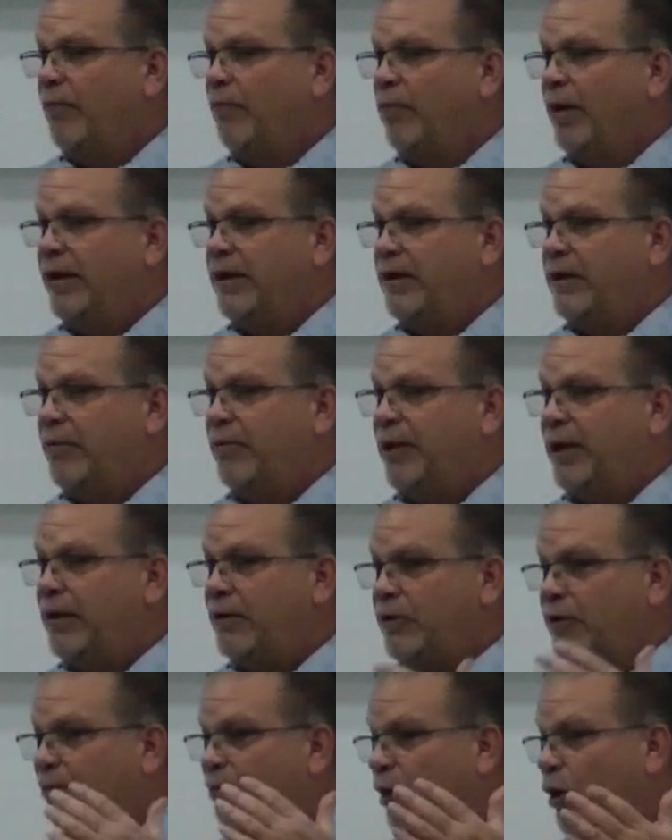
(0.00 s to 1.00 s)
but
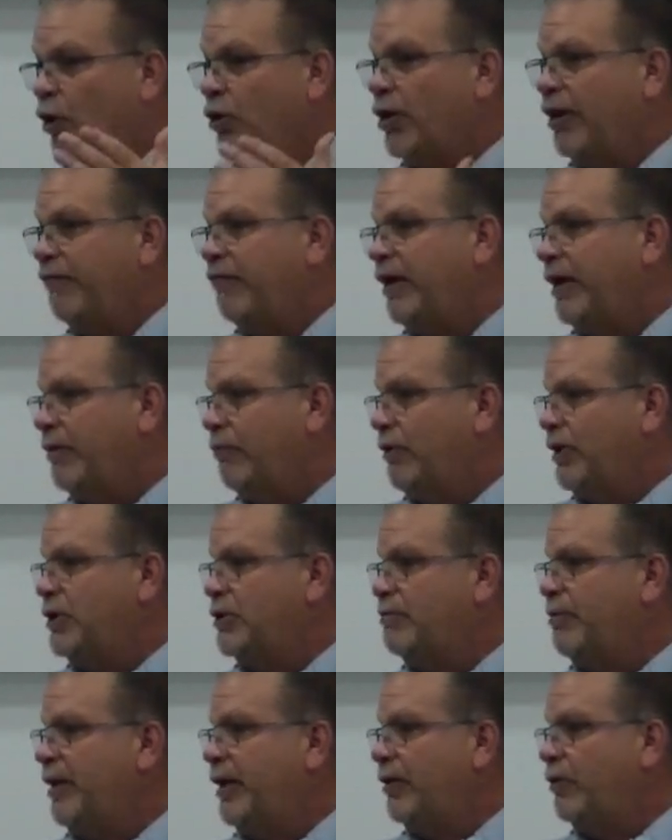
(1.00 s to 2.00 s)
the bulk of it
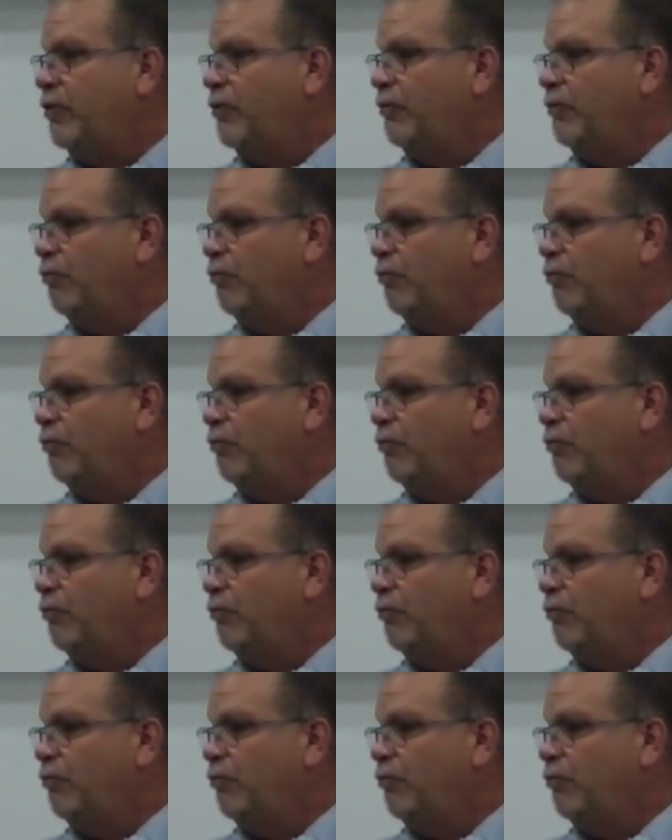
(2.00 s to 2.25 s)
has been